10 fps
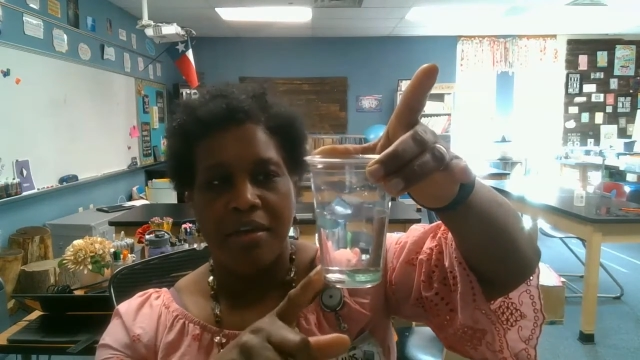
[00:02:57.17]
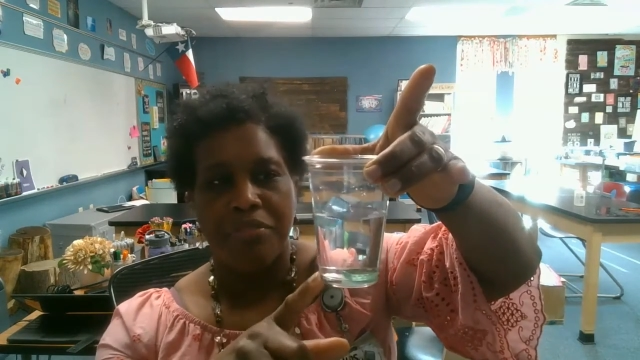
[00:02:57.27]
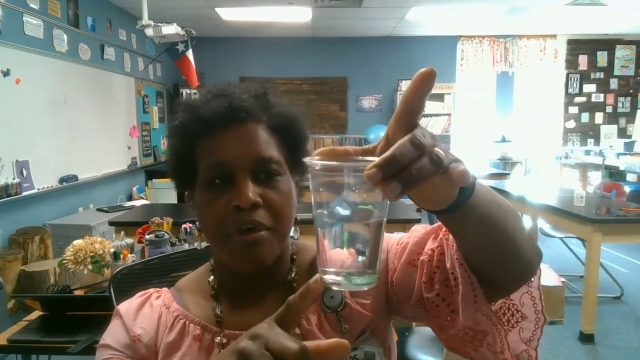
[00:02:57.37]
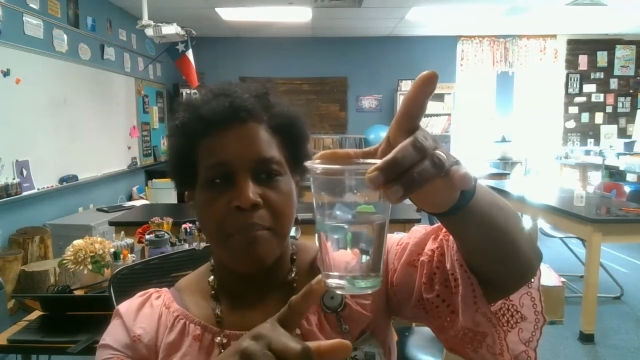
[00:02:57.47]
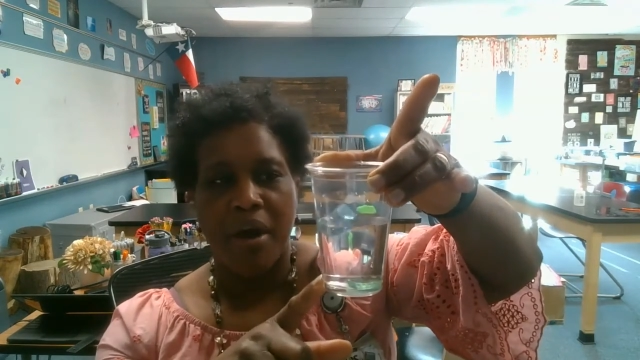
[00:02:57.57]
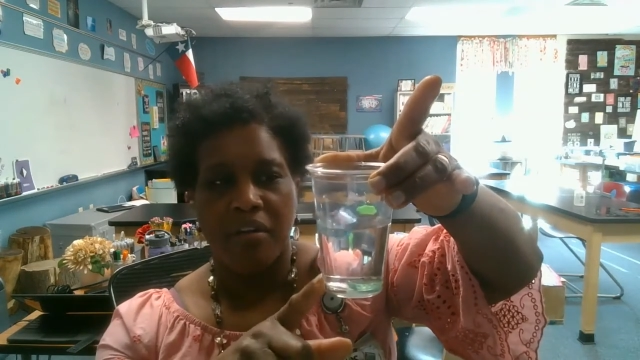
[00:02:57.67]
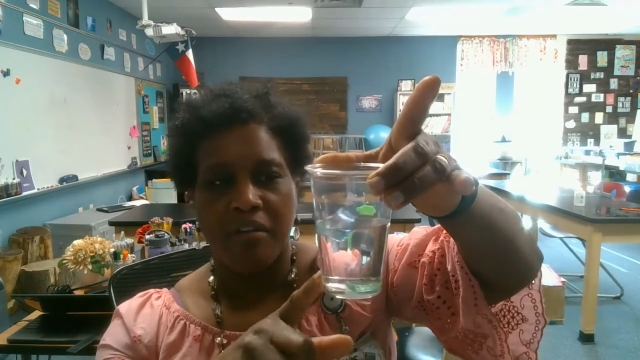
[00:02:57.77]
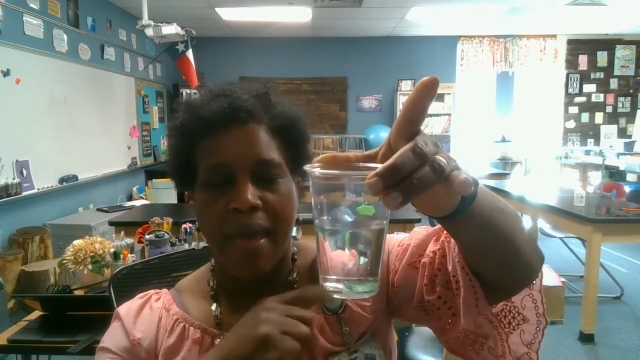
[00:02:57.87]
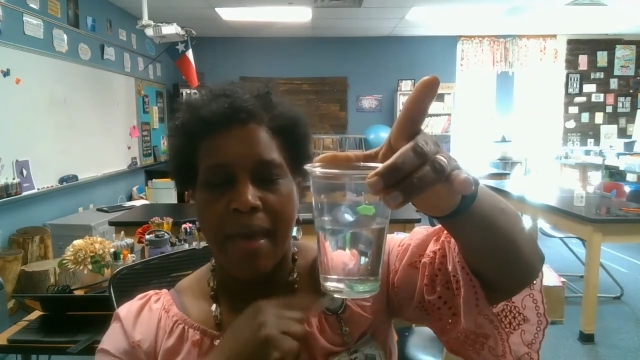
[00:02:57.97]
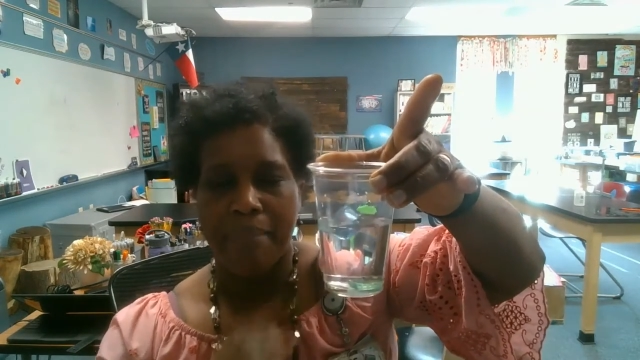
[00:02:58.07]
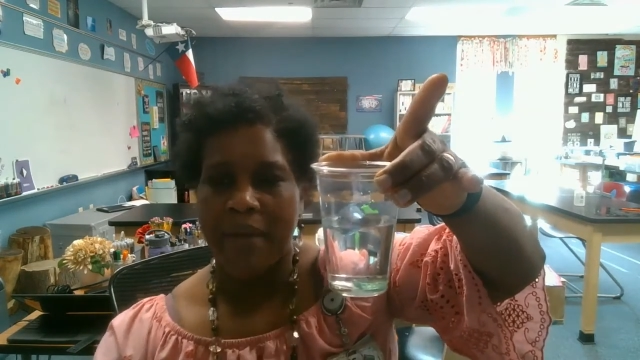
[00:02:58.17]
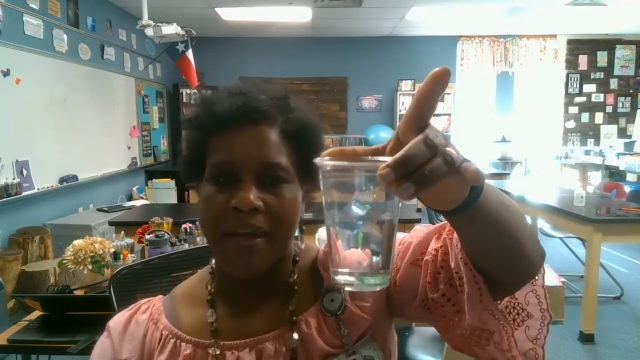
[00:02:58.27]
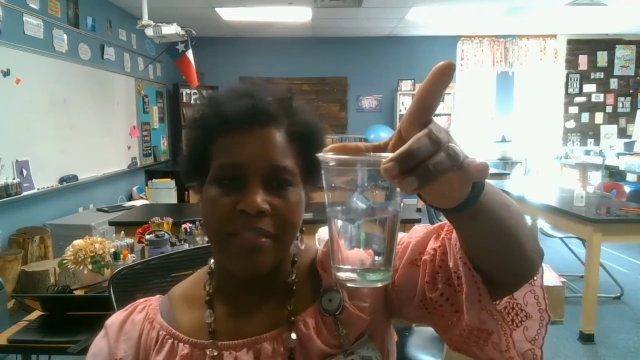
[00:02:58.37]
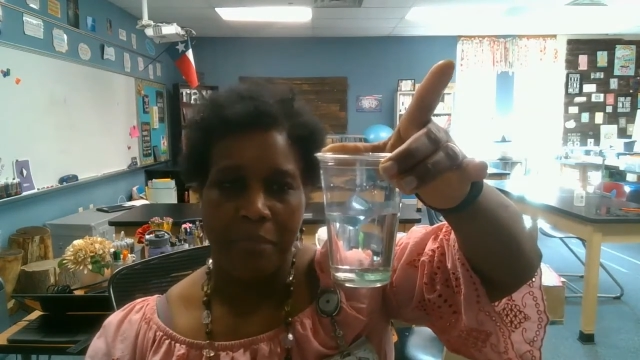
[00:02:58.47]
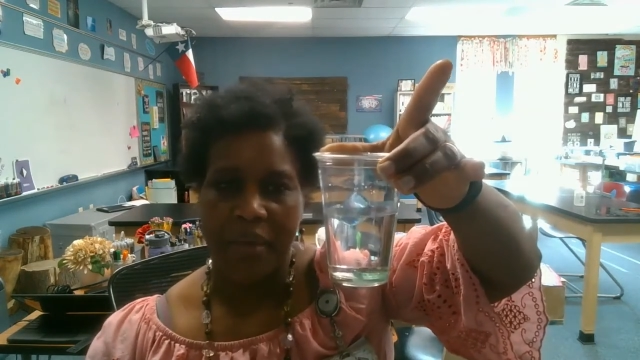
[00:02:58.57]
The bottle cap
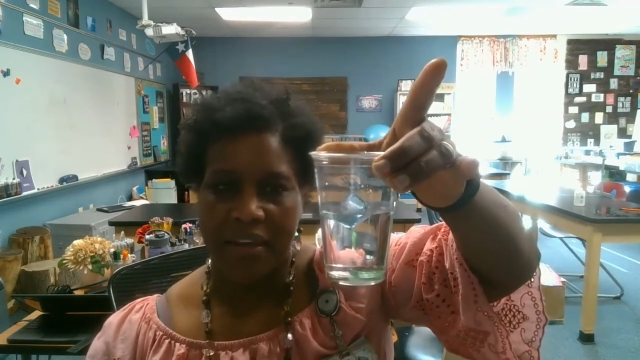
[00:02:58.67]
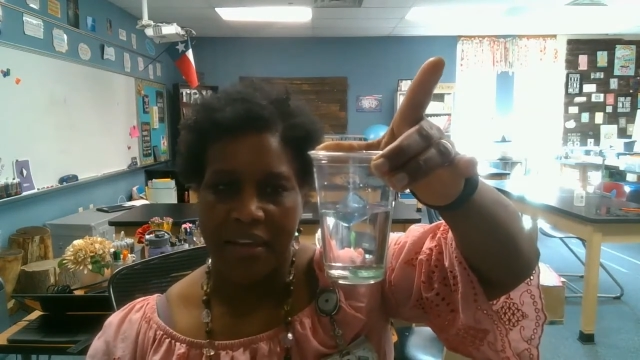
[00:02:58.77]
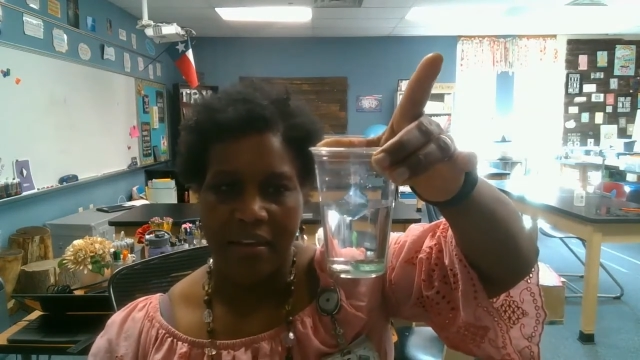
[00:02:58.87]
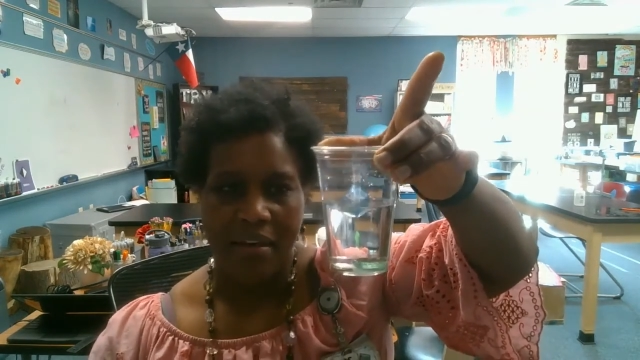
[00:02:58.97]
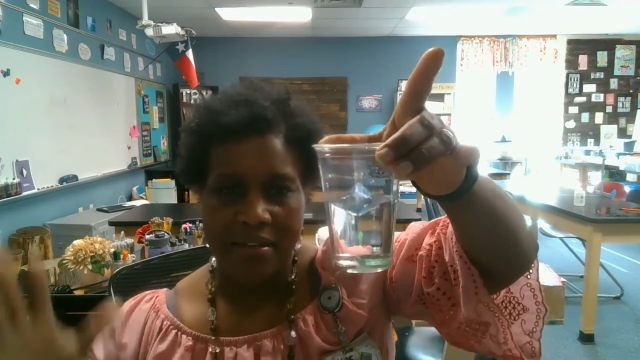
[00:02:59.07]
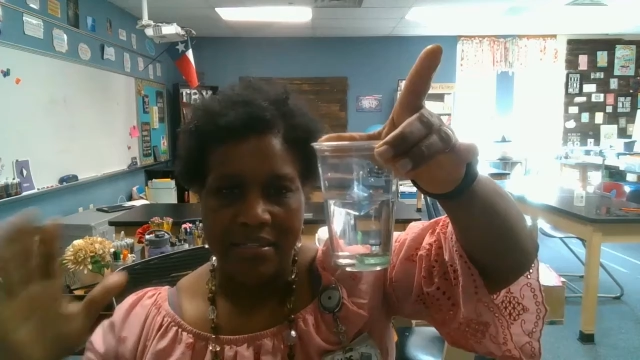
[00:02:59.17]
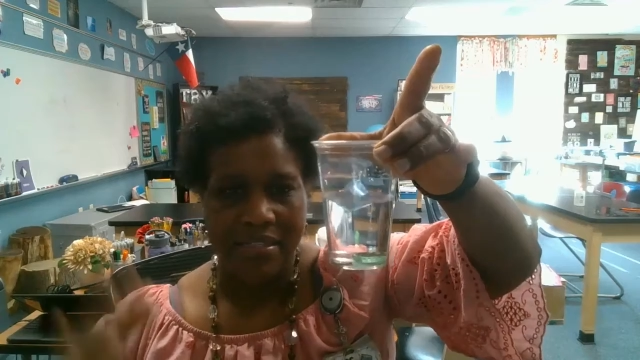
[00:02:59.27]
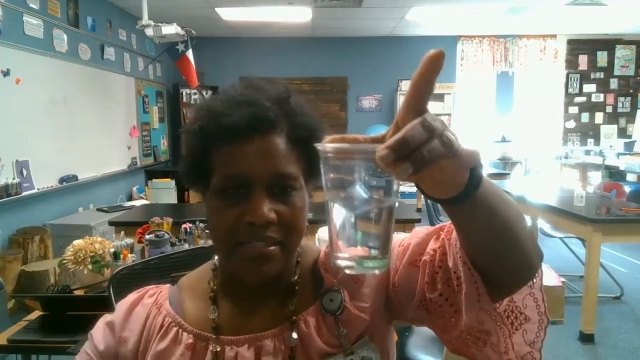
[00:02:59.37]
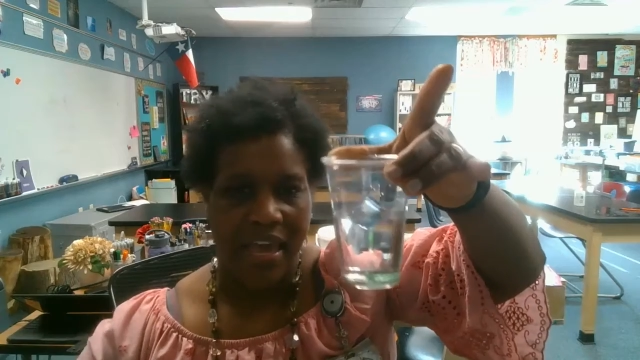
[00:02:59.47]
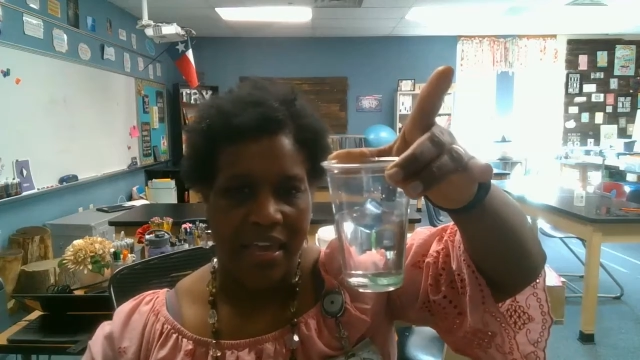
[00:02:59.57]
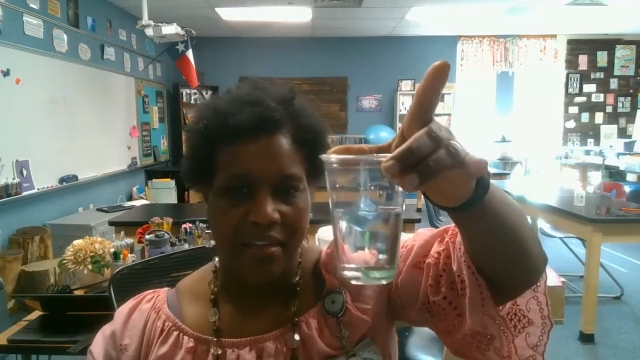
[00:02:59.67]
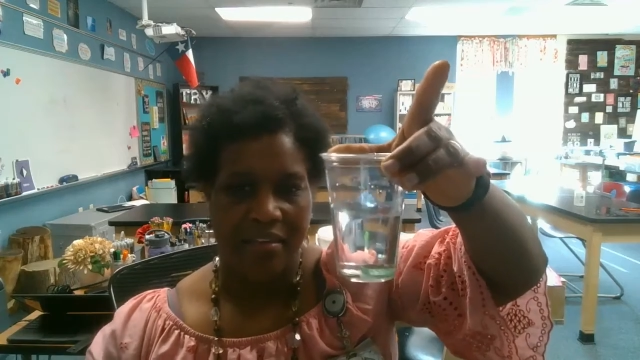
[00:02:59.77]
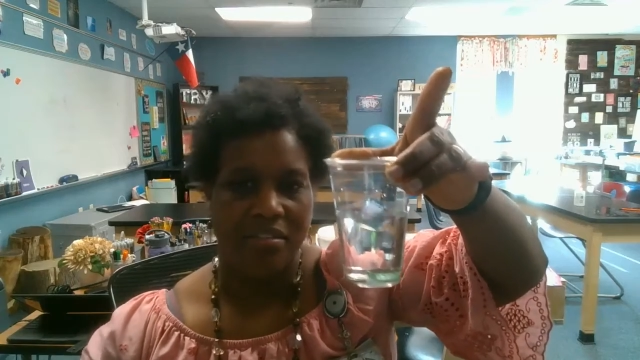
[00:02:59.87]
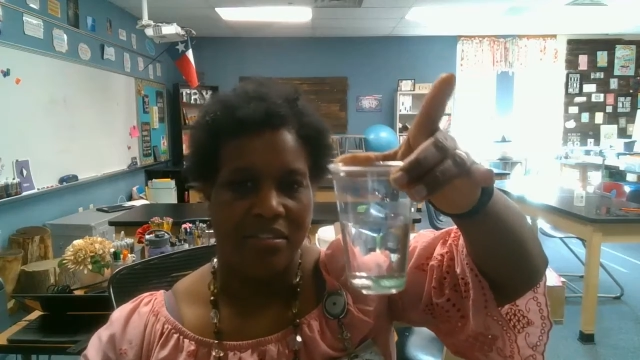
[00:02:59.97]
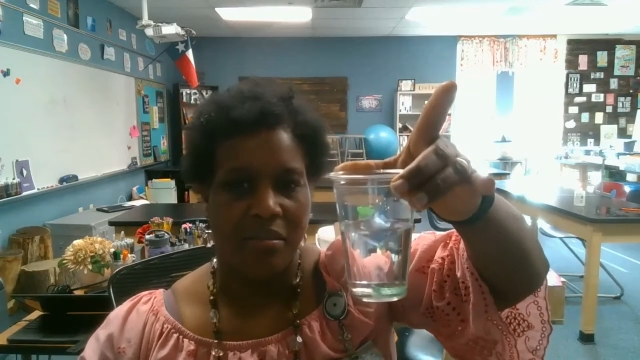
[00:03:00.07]
and the penny sank
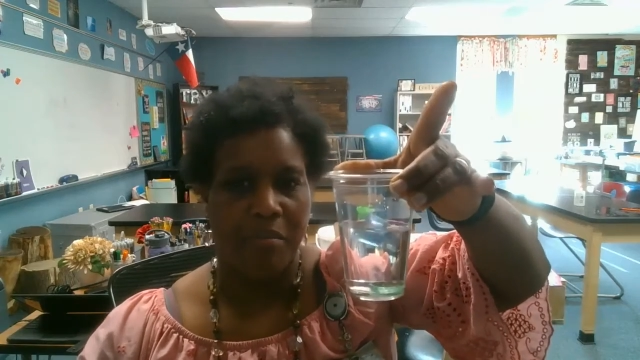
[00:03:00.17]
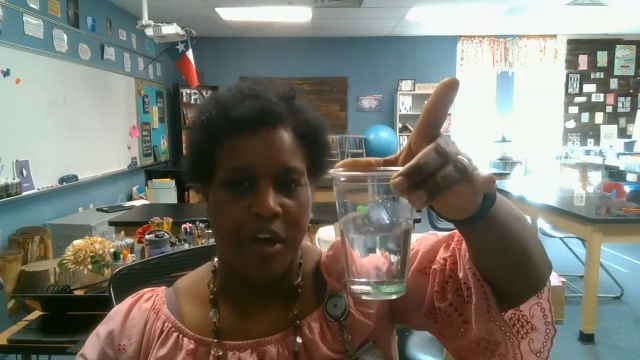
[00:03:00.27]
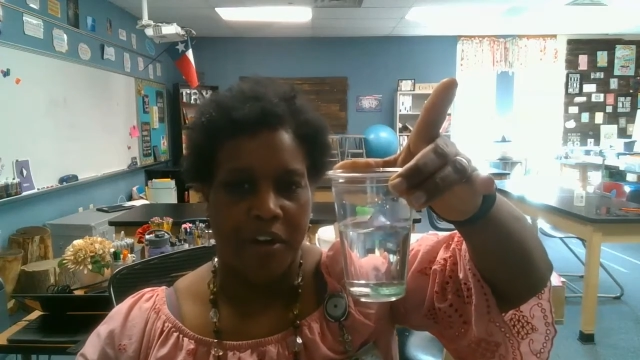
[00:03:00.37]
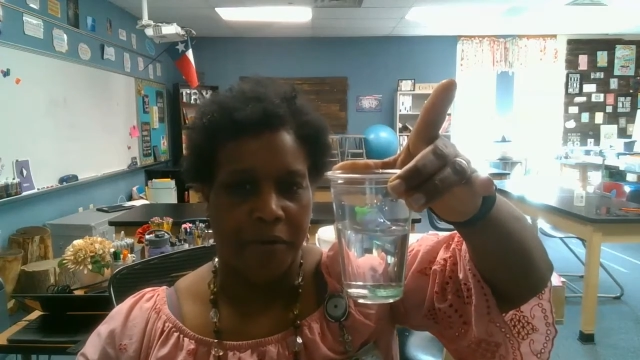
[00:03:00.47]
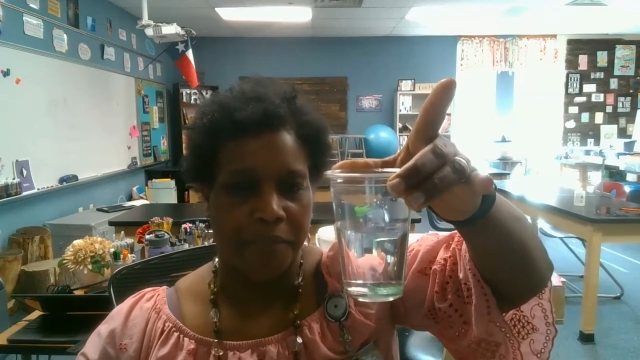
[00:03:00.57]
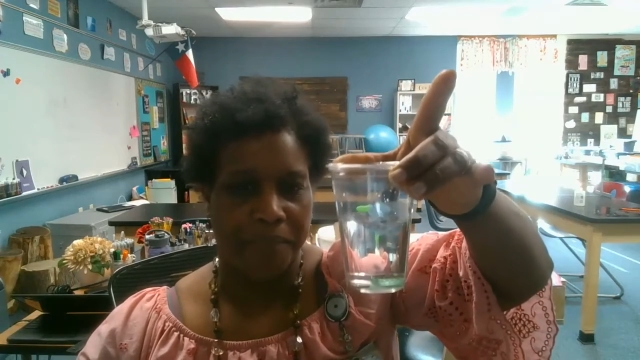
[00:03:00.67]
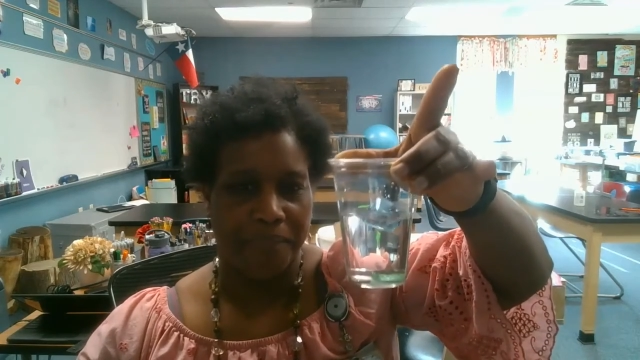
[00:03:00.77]
to the bottom.